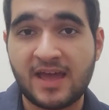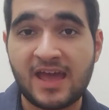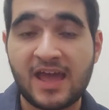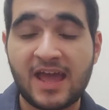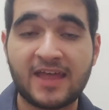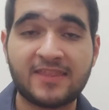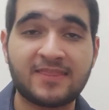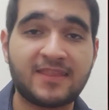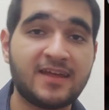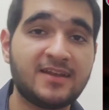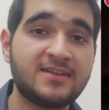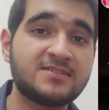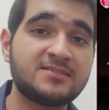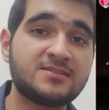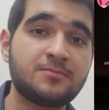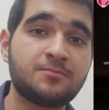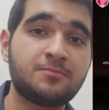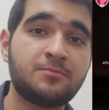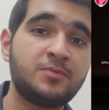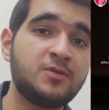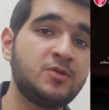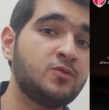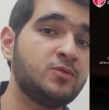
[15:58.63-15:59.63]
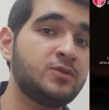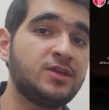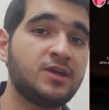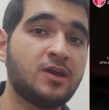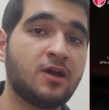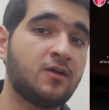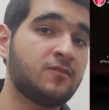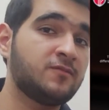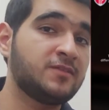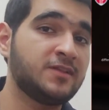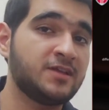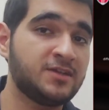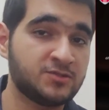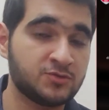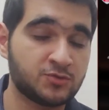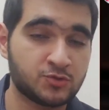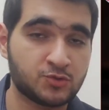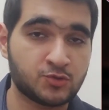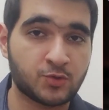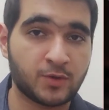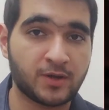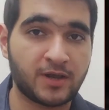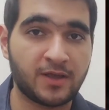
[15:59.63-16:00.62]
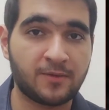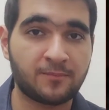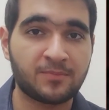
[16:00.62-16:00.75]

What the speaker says: And that is the beauty of laser joining,